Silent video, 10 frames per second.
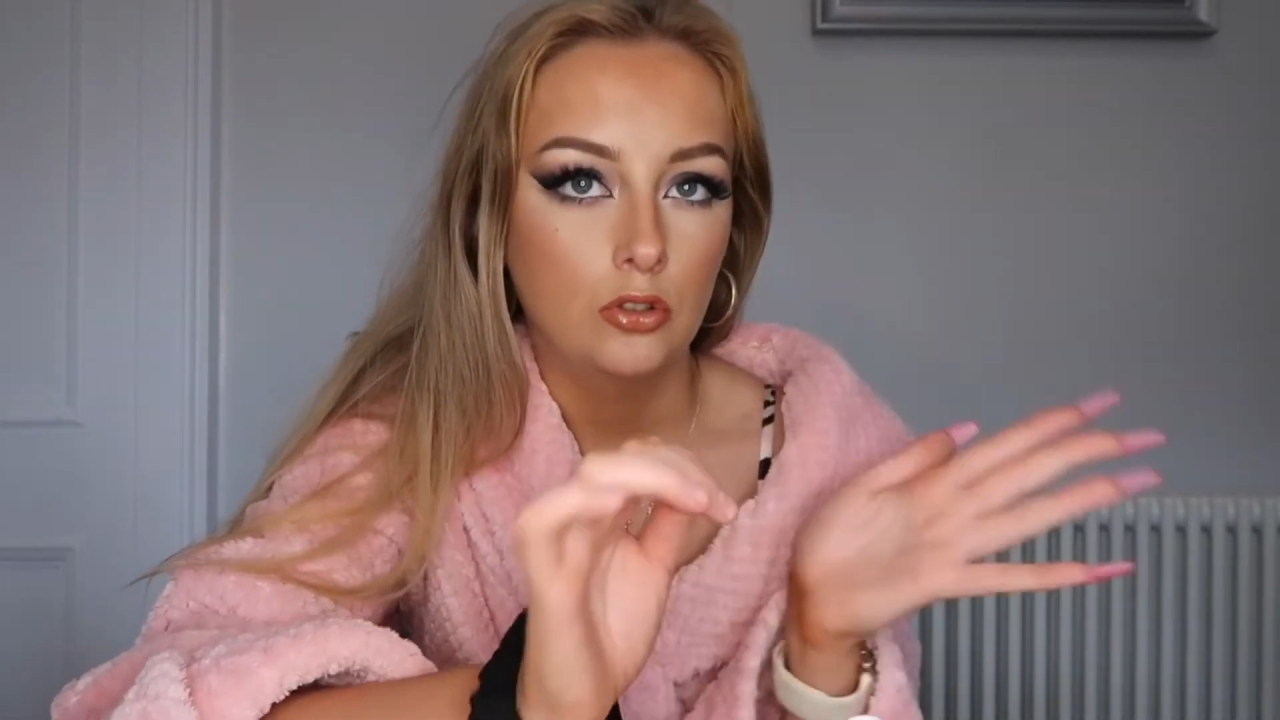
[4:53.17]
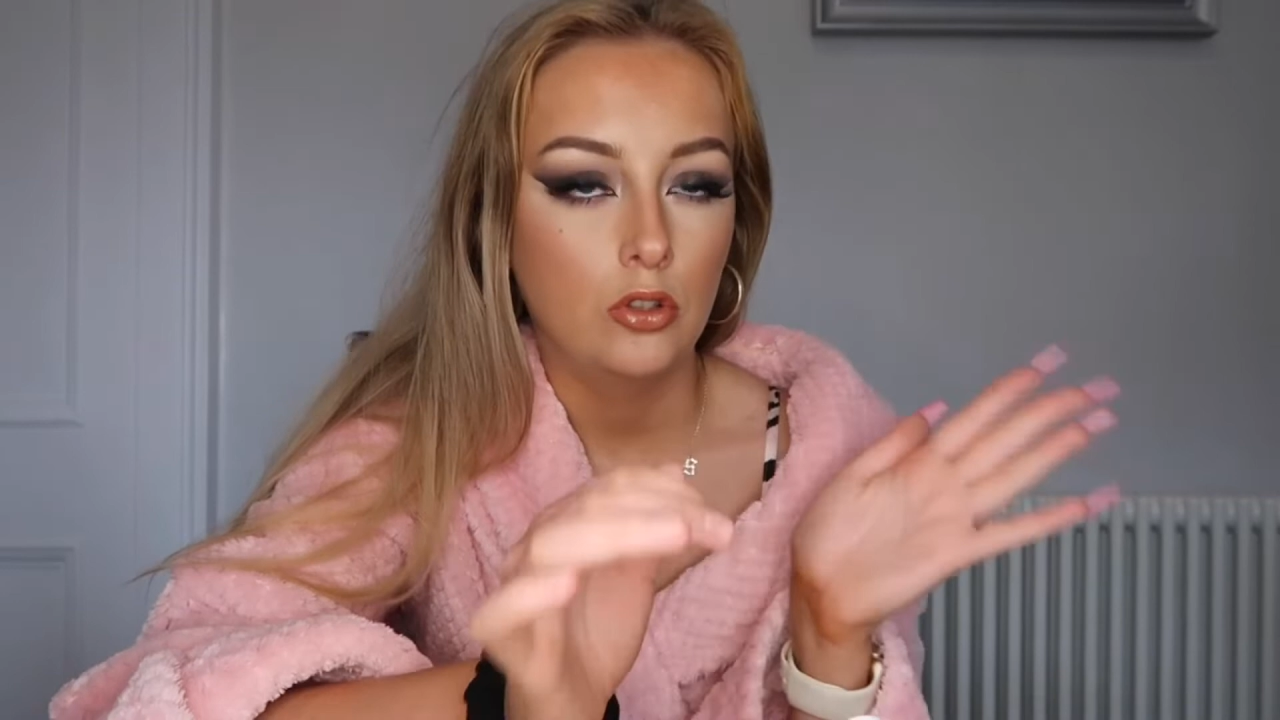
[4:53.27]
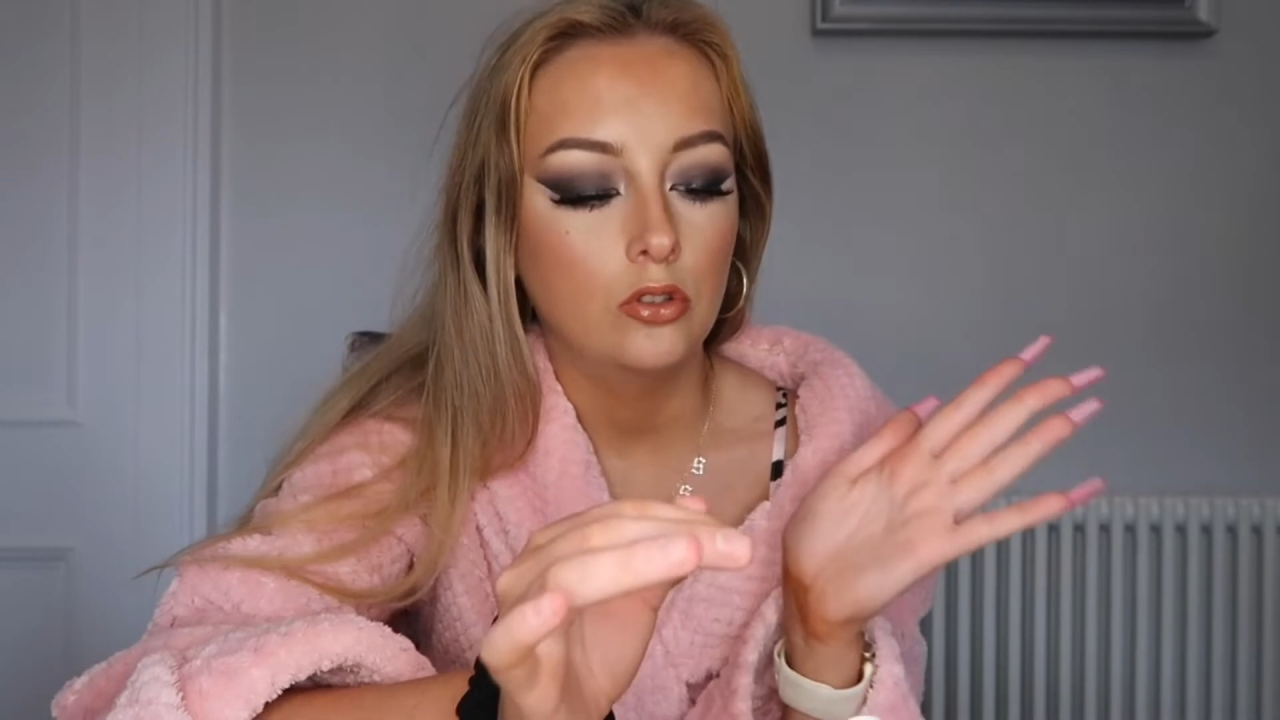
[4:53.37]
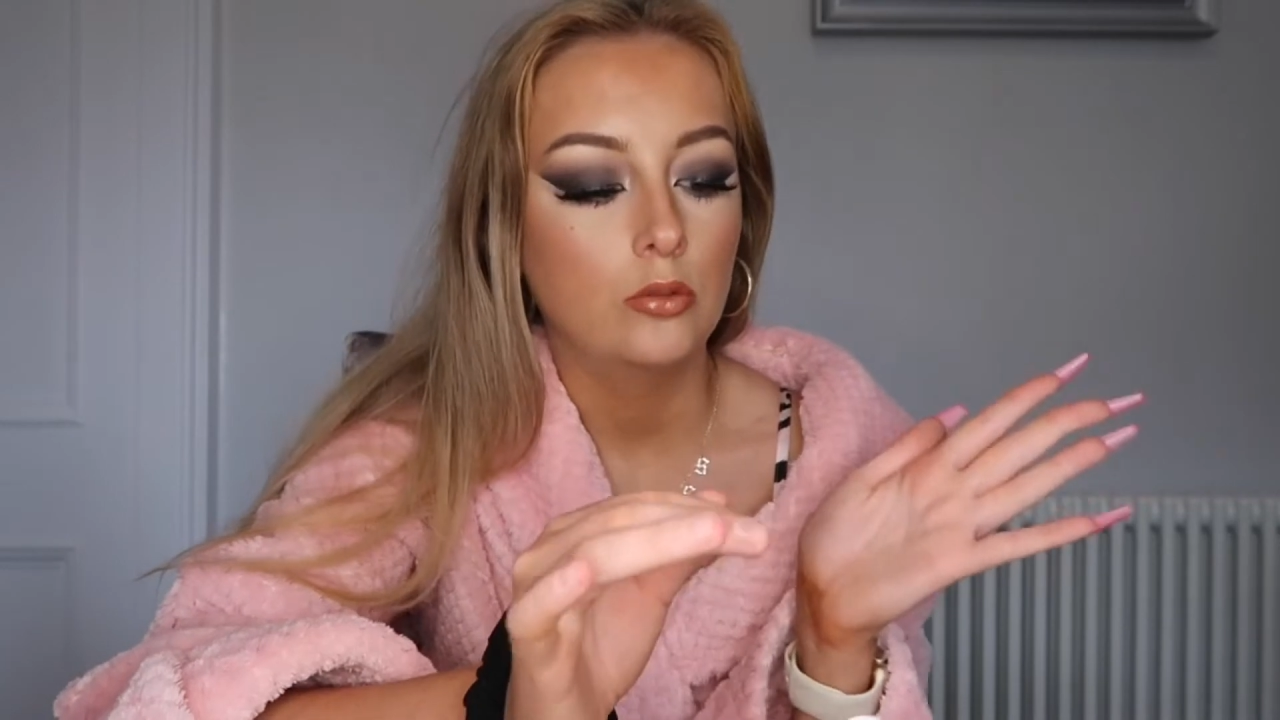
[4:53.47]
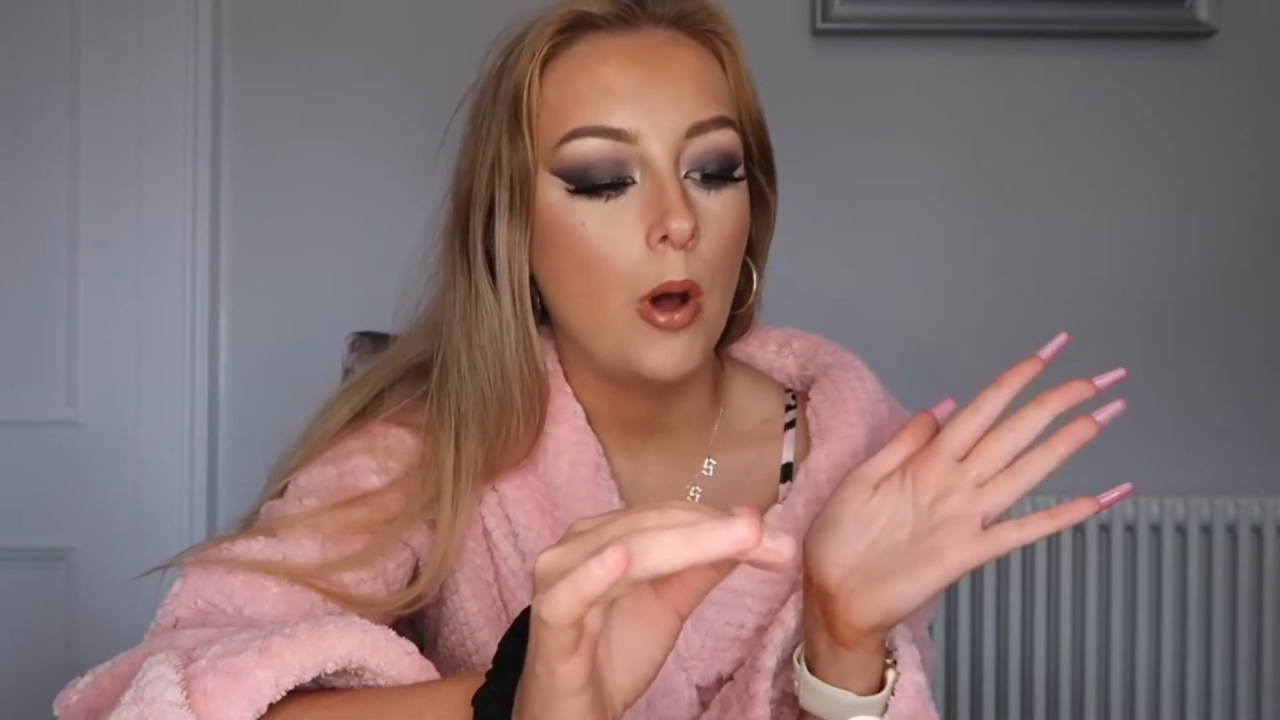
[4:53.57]

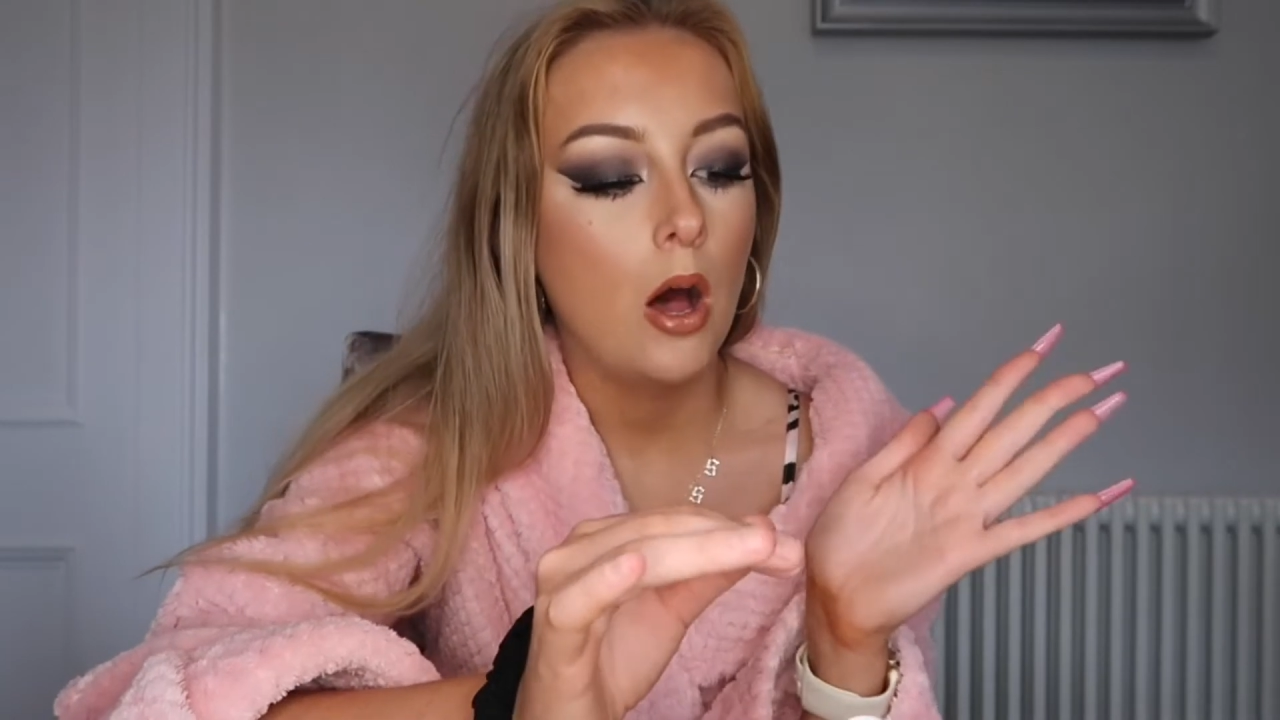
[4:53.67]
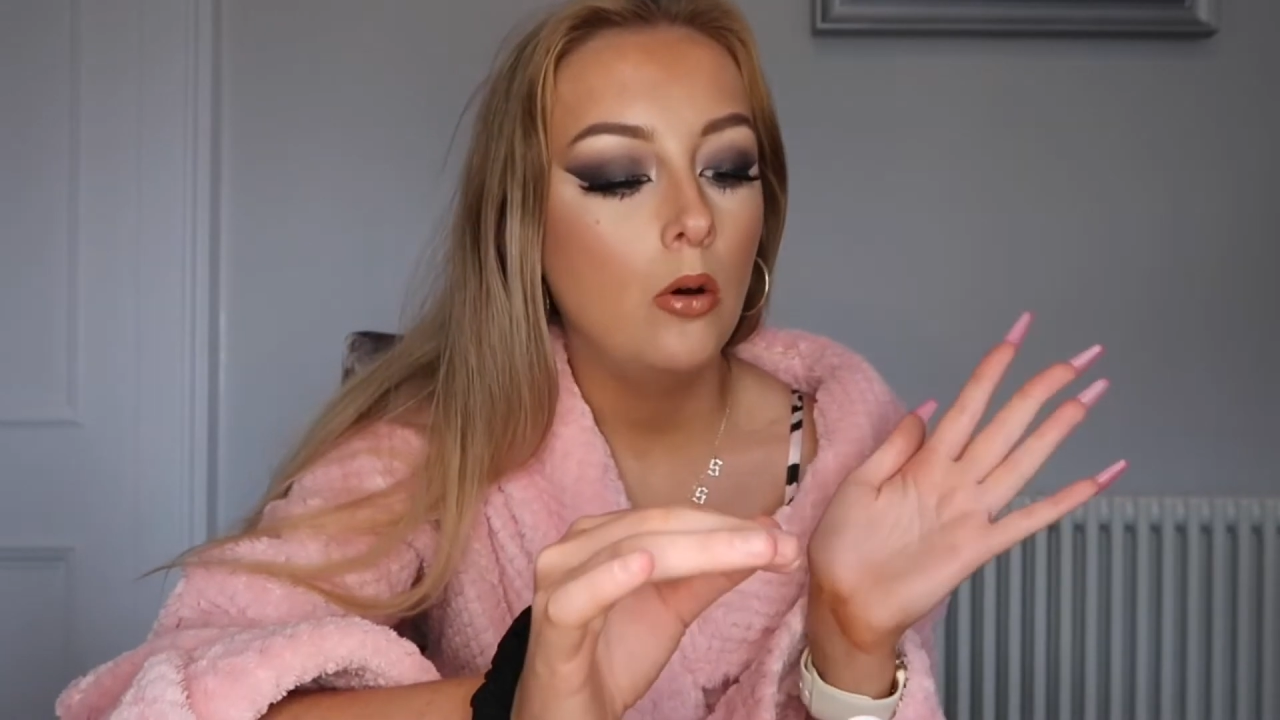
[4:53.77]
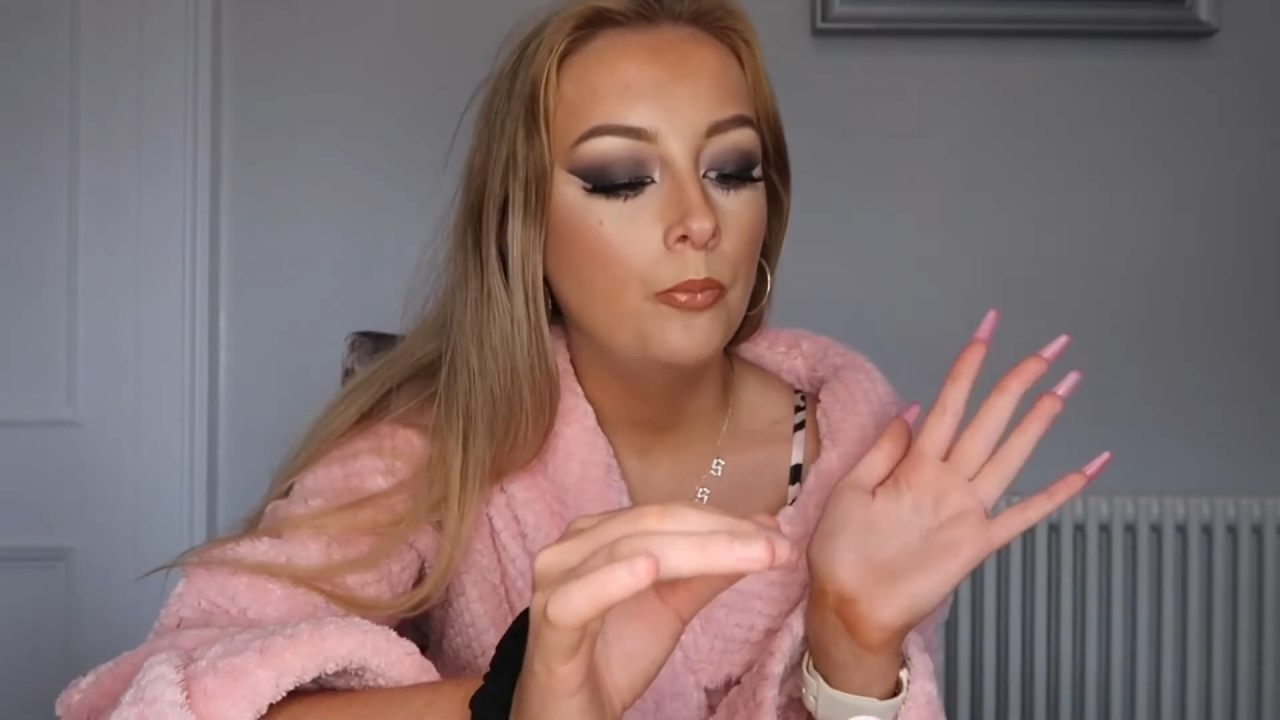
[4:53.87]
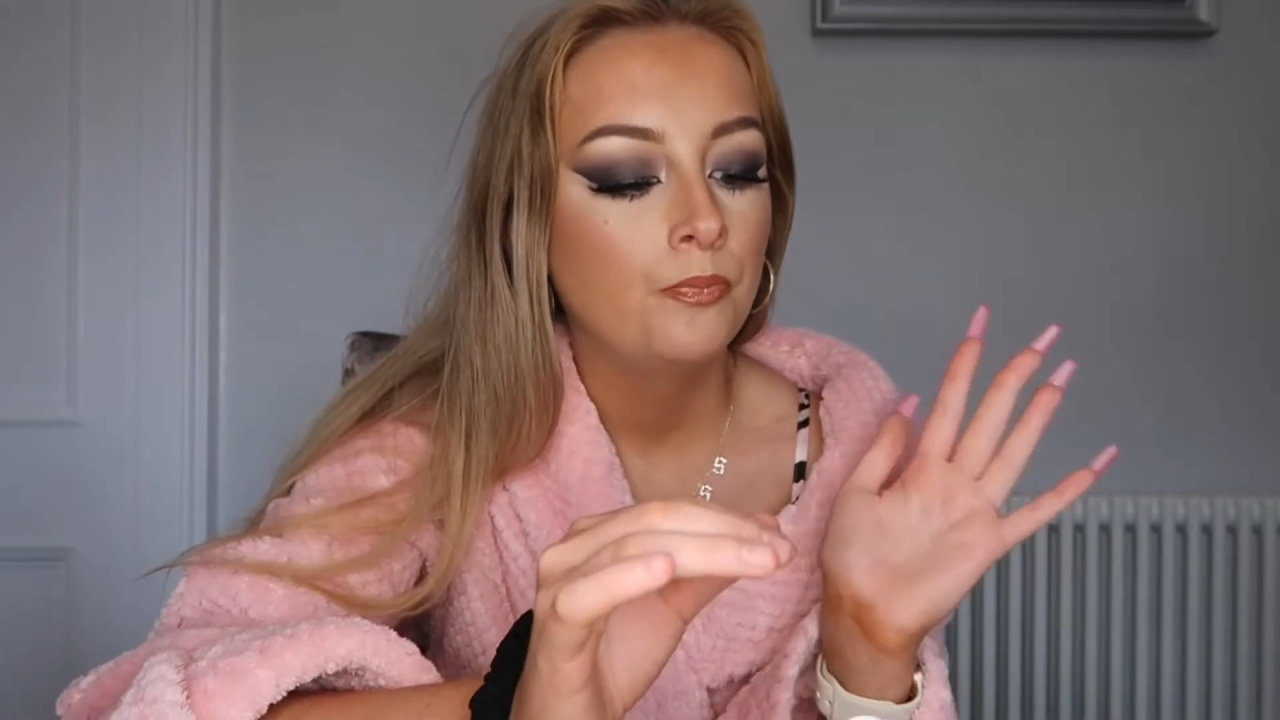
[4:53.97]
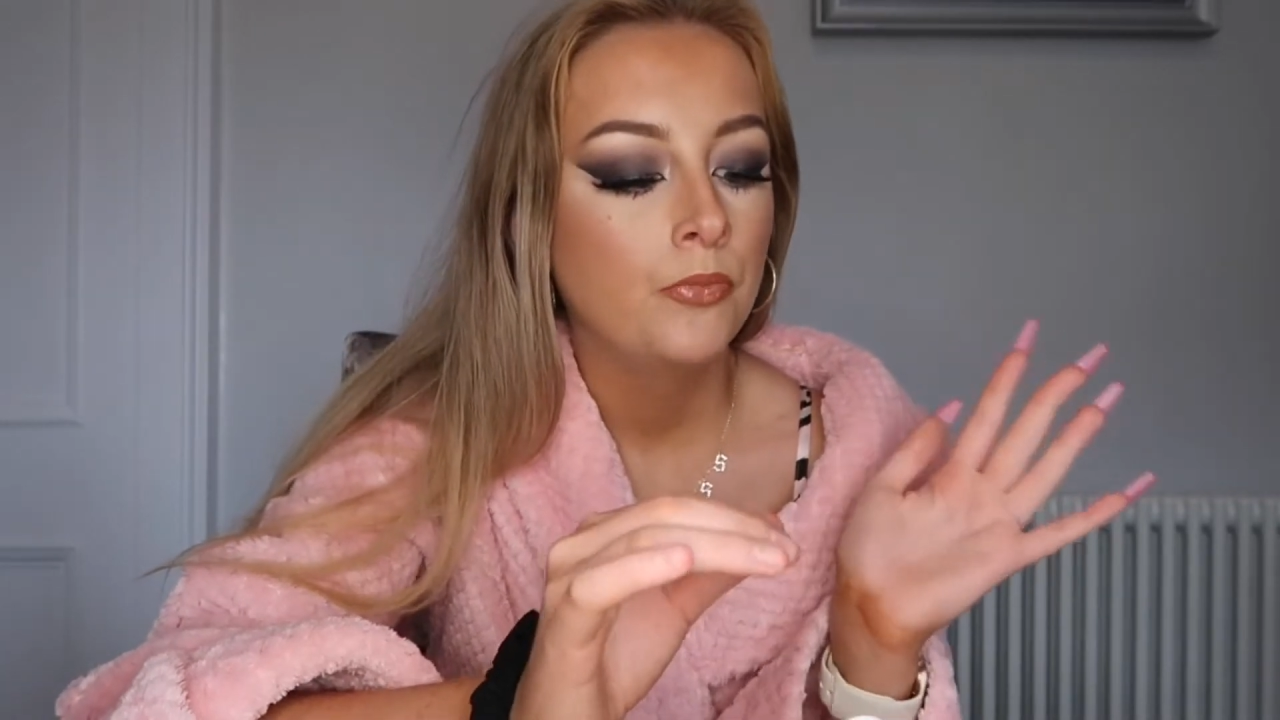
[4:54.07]
too
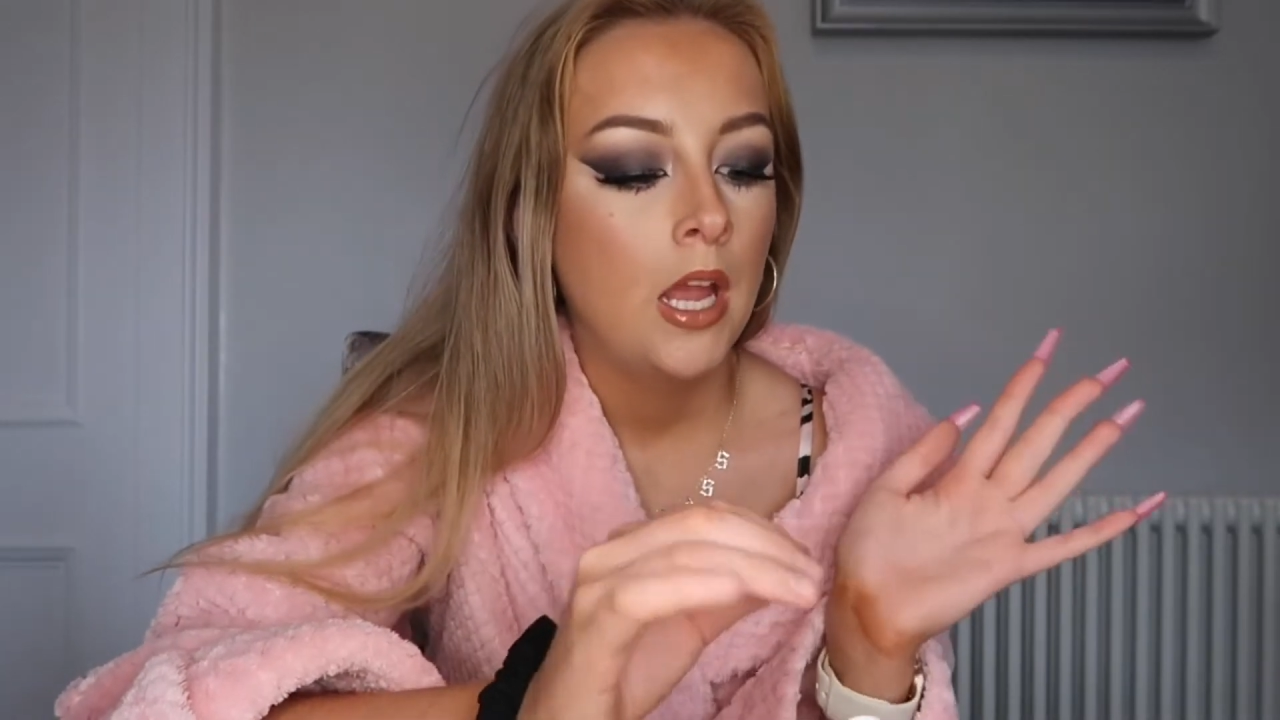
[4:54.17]
small.